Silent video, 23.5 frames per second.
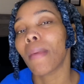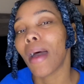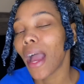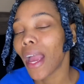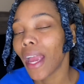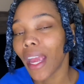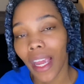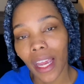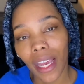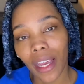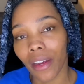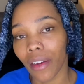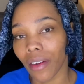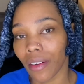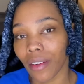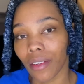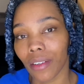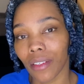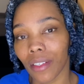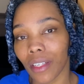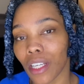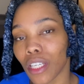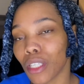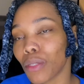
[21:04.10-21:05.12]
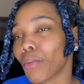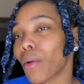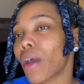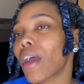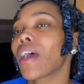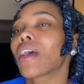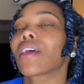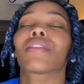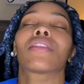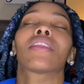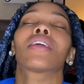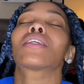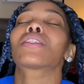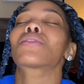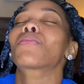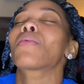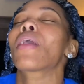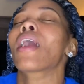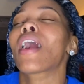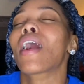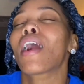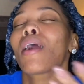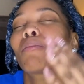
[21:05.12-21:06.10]
hair. That's why
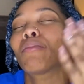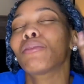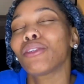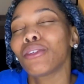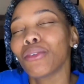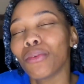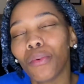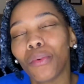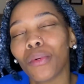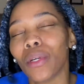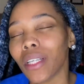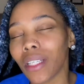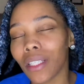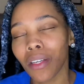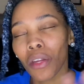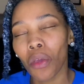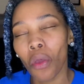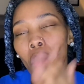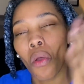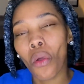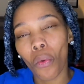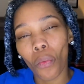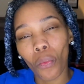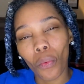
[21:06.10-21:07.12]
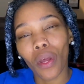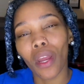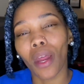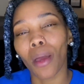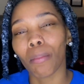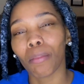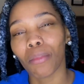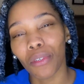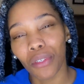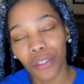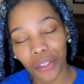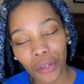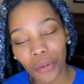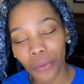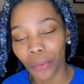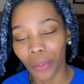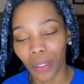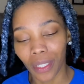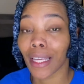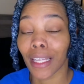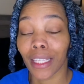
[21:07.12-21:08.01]
I'm doing what I'm doing.